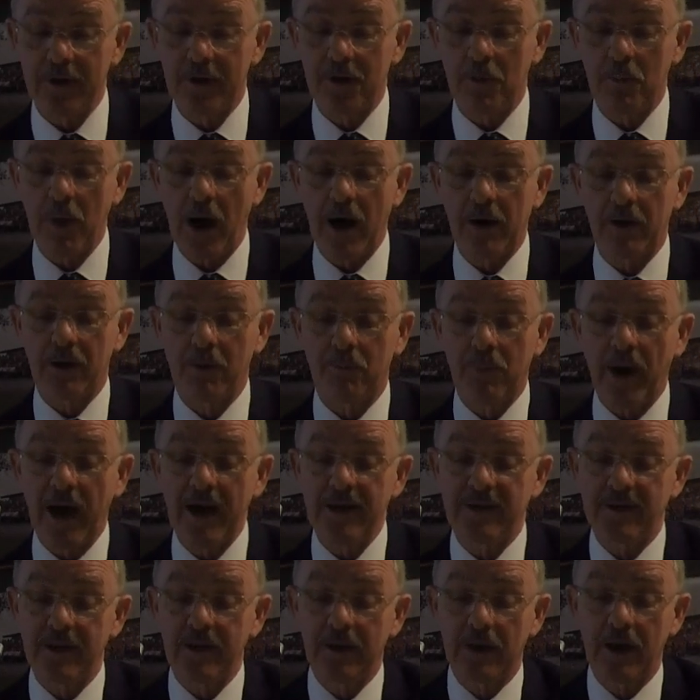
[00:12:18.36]
to mark the
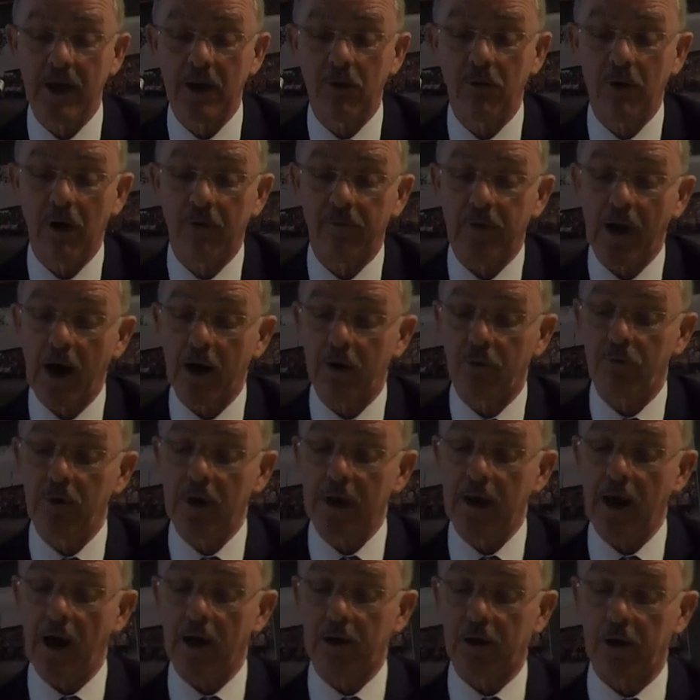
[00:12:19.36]
bicentenary of Lough
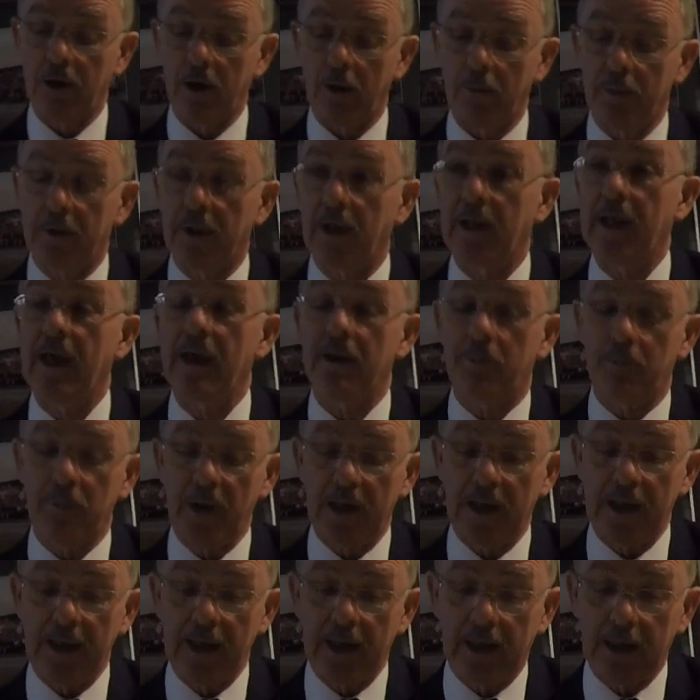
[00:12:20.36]
Yacht Club, the late
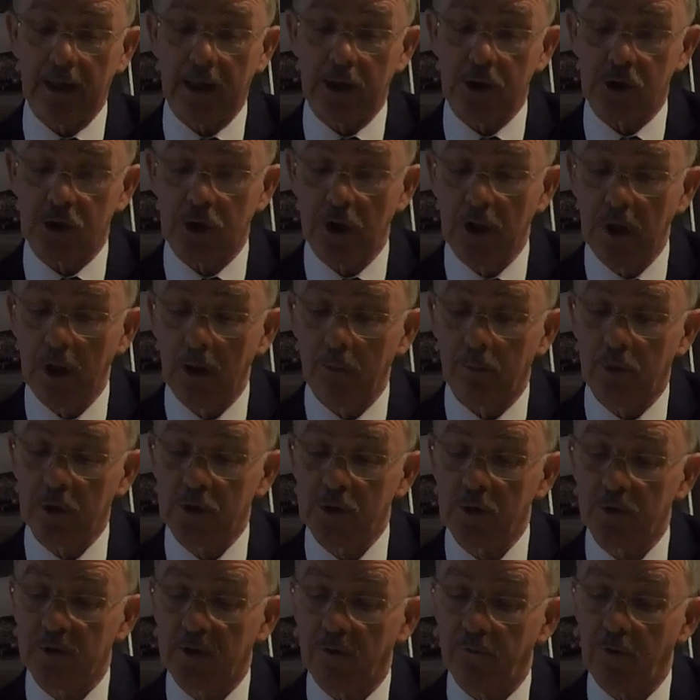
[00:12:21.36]
Billy English
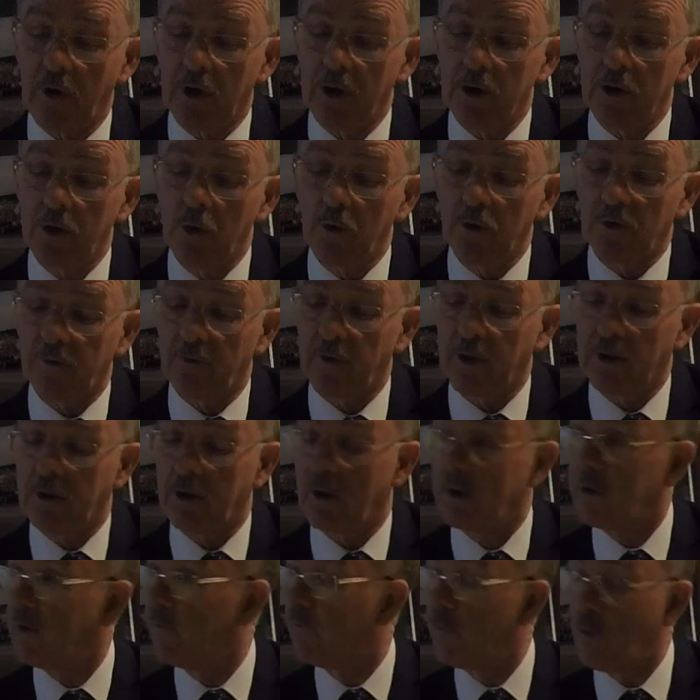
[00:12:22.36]
produced a very useful
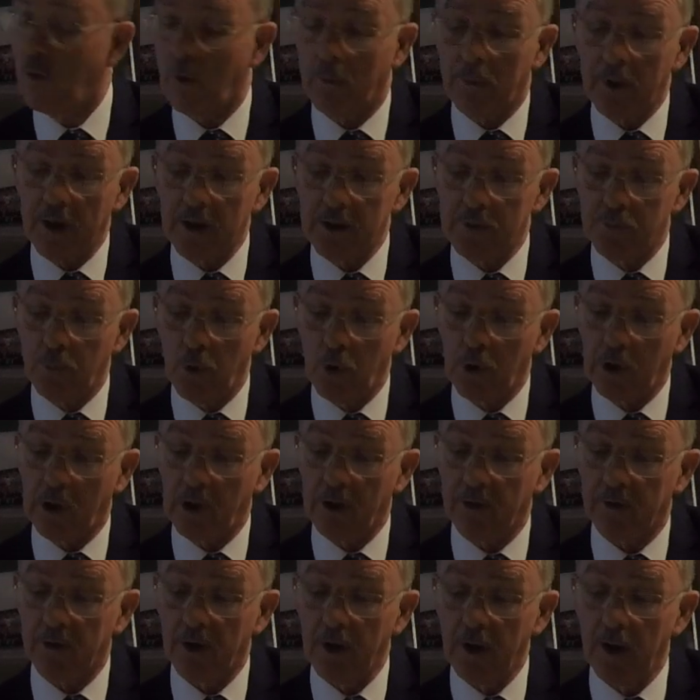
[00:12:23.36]
34-page
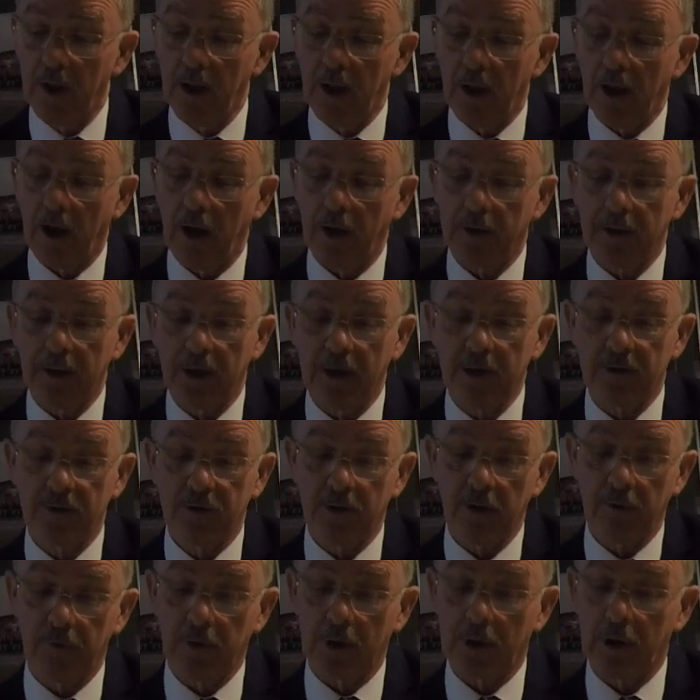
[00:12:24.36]
booklet on the
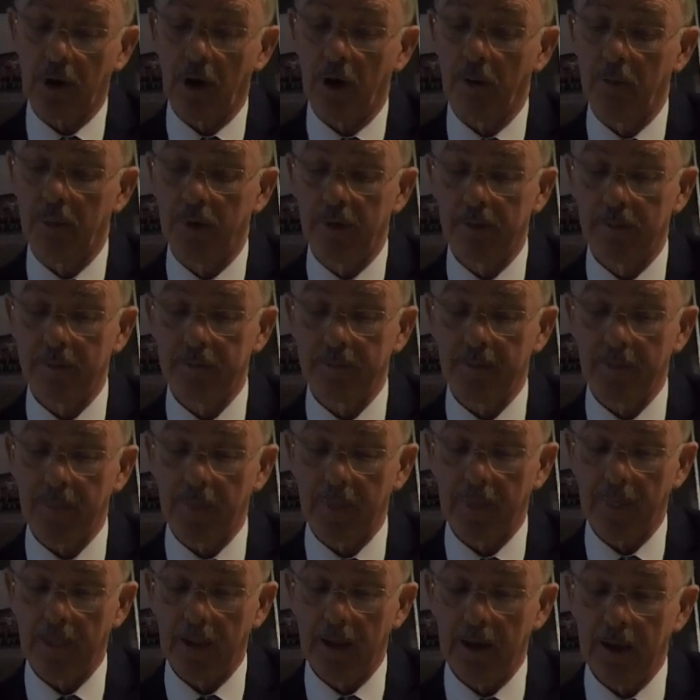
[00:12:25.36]
history of the club.
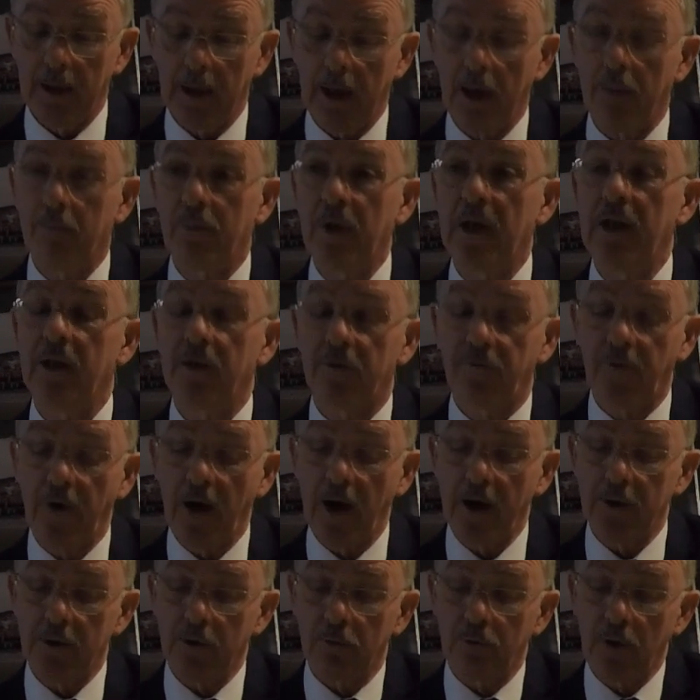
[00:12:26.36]
Billy's
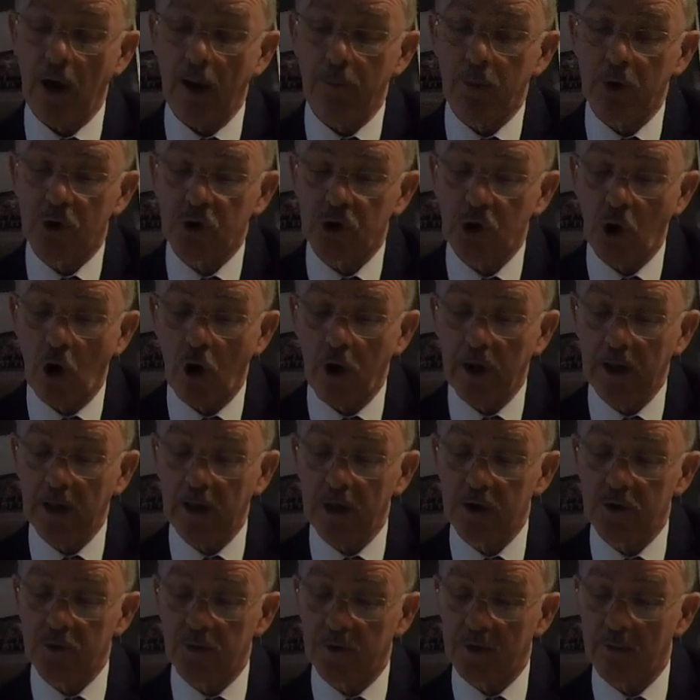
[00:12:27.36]
father, Robert Shaw
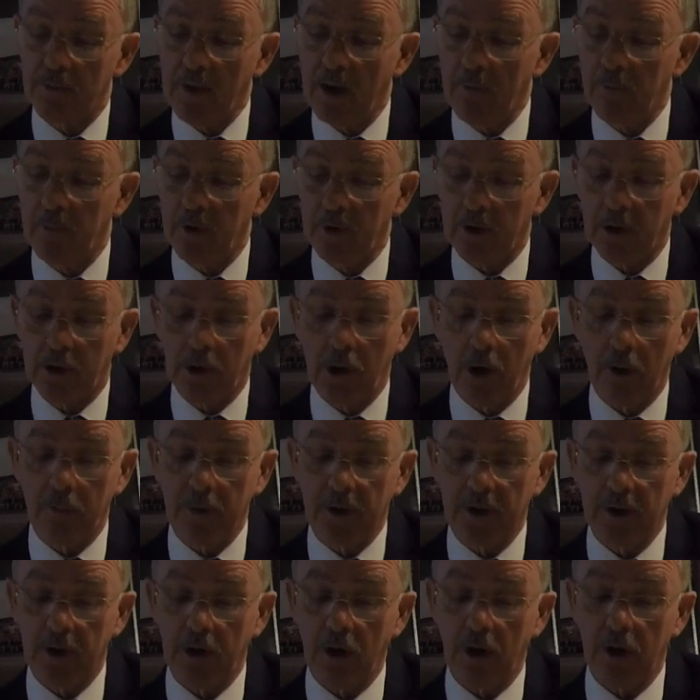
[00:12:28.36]
English, was a member of the club
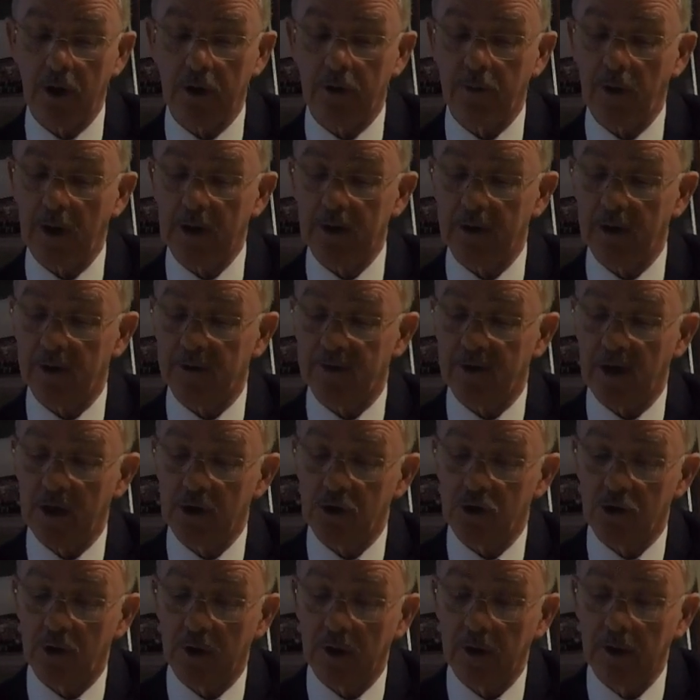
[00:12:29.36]
in the early 20th
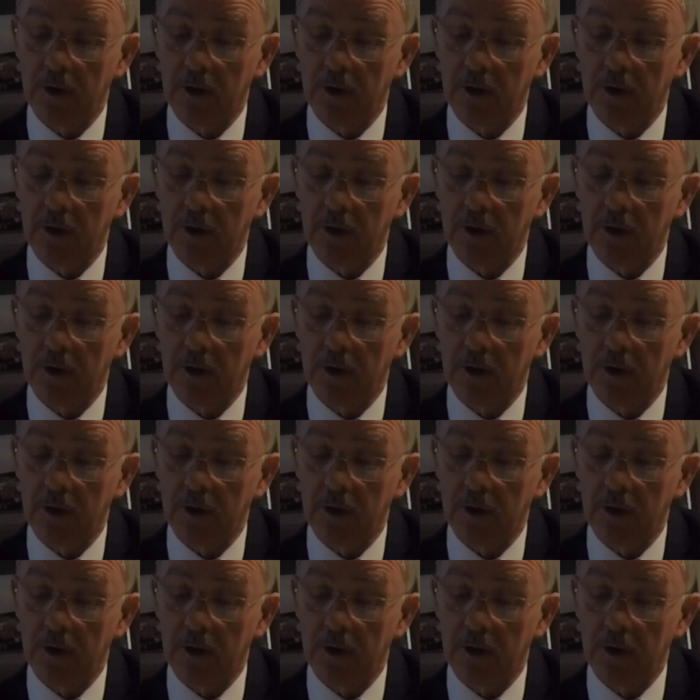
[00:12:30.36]
century.